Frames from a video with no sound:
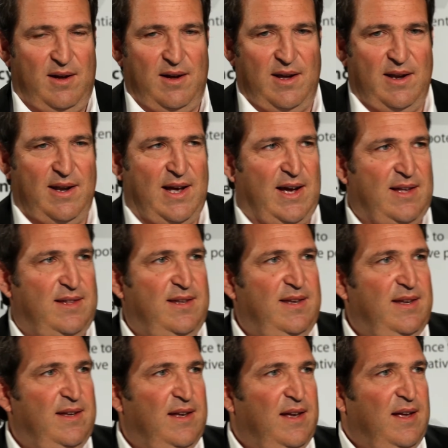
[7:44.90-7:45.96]
in
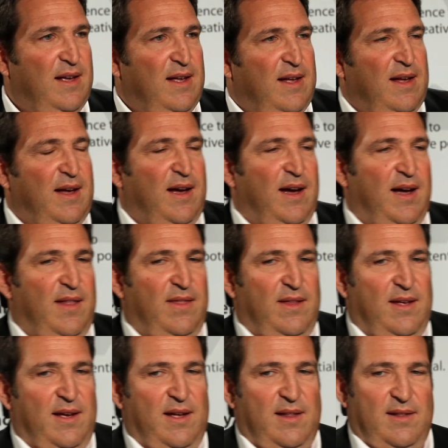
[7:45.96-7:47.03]
IT.
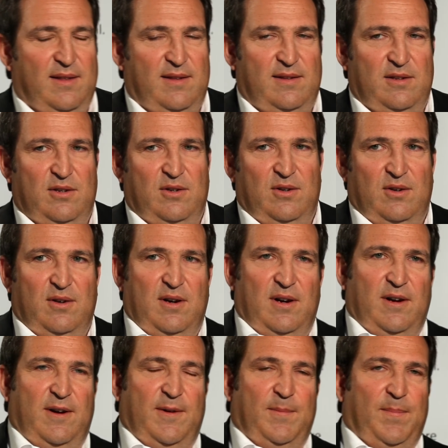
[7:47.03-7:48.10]
And
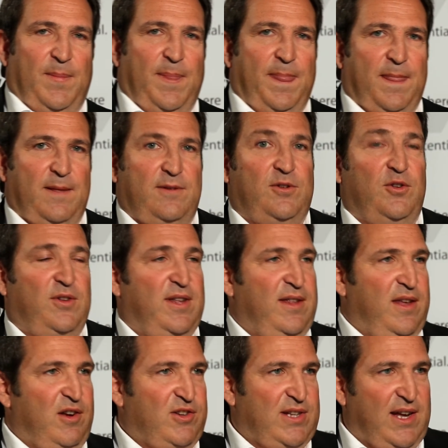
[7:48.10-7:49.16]
so 13
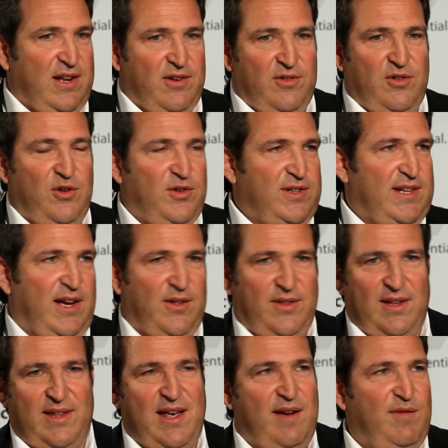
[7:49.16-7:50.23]
years later, it turns out
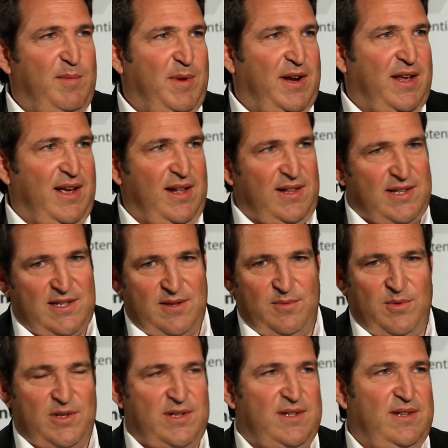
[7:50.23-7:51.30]
that everybody else
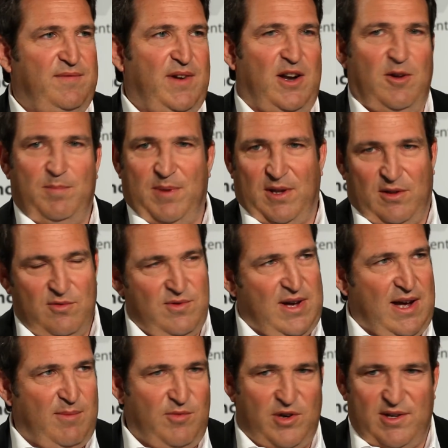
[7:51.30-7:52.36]
was developing two
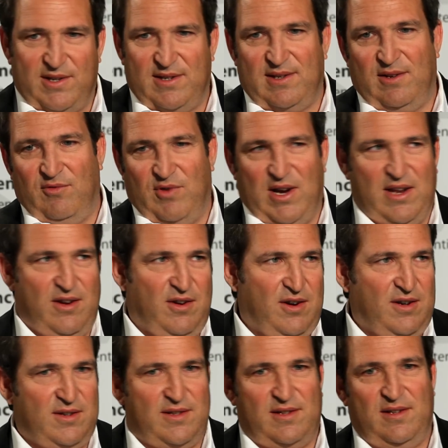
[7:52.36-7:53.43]
cameras,
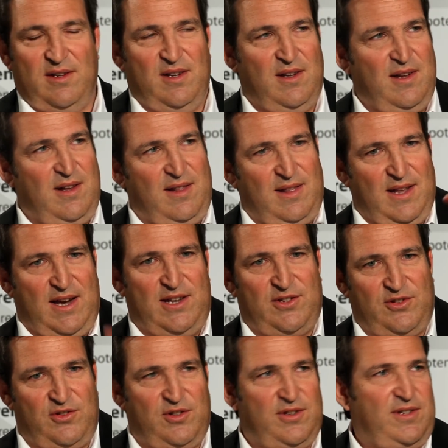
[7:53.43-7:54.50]
radars,
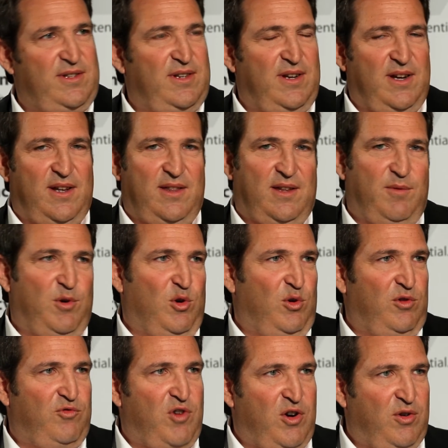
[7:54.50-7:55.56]
lasers, and they were
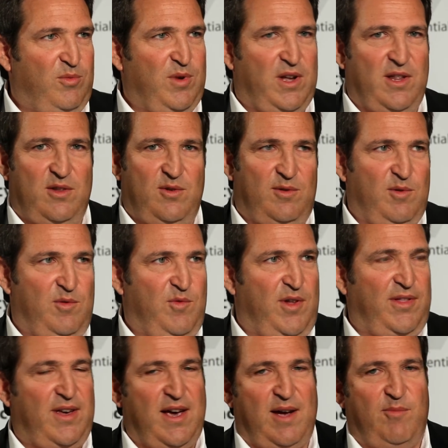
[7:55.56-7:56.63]
all wrong. We can do it with one
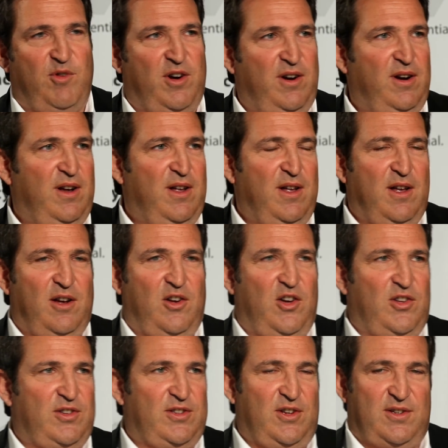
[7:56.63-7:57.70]
camera,
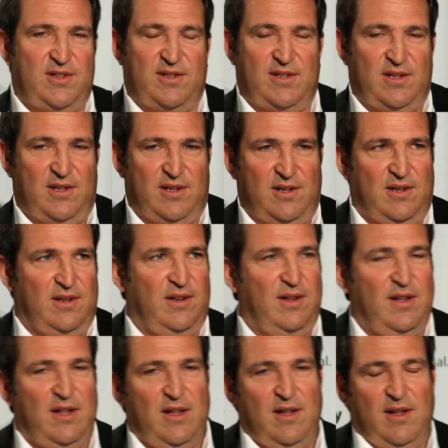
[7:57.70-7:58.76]
cost us
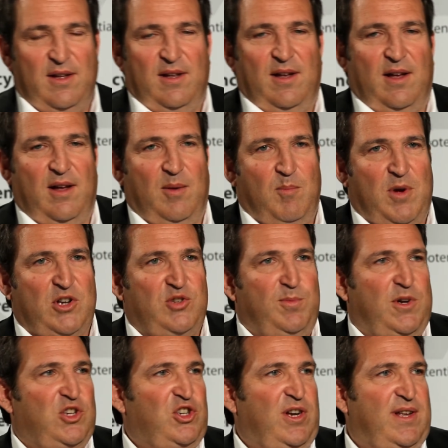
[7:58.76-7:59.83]
much,
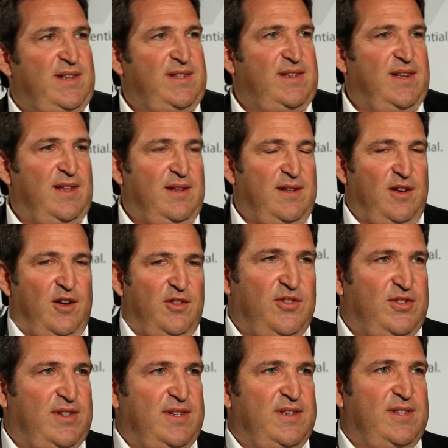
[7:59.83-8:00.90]
much less than the
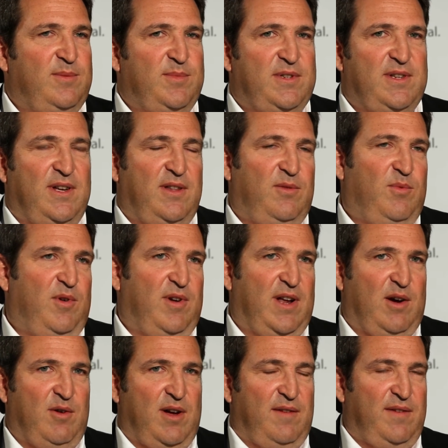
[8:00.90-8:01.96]
systems, and we're
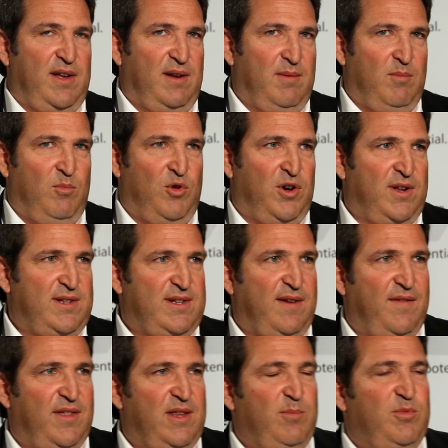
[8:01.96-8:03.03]
now having more than
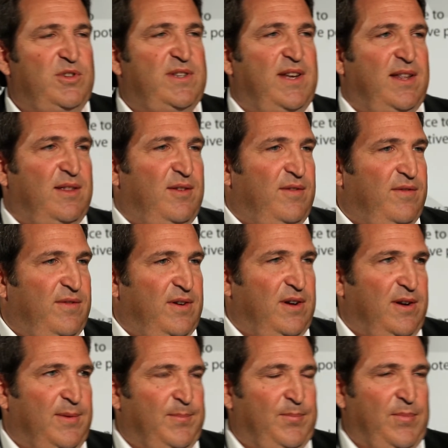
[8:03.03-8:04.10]
70%
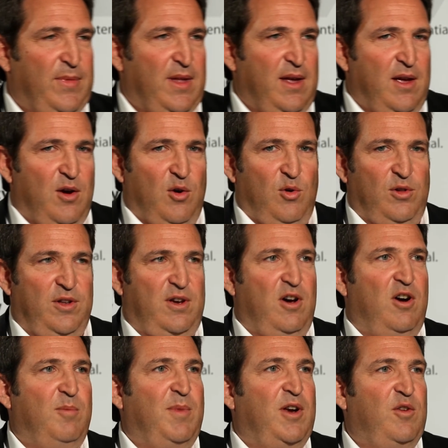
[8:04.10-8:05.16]
of all the
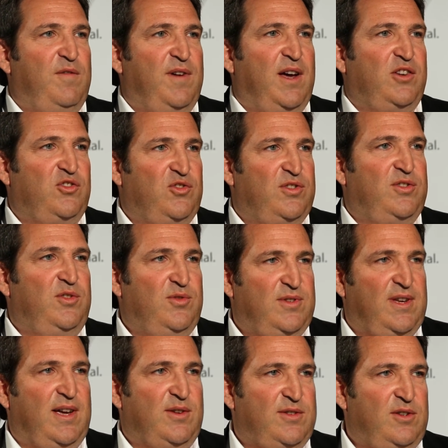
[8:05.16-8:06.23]
car manufacturers
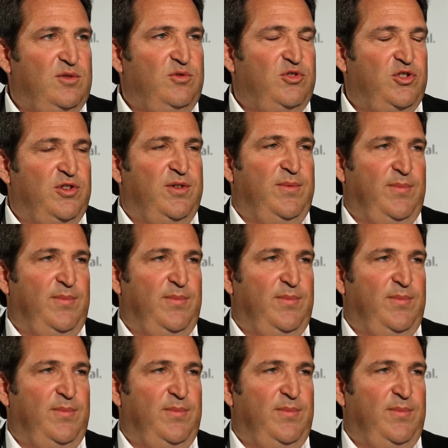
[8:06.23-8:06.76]
using our solution.